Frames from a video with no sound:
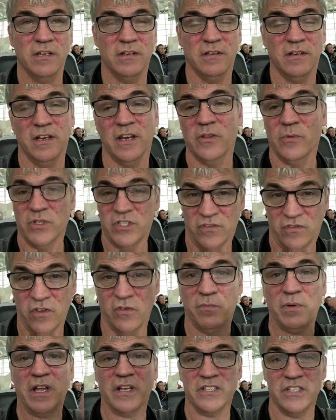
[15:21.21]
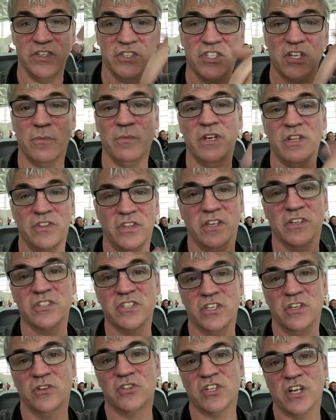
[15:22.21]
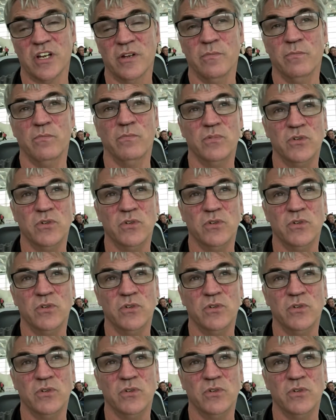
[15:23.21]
In other words, if you've plugged in so many things that you're trying to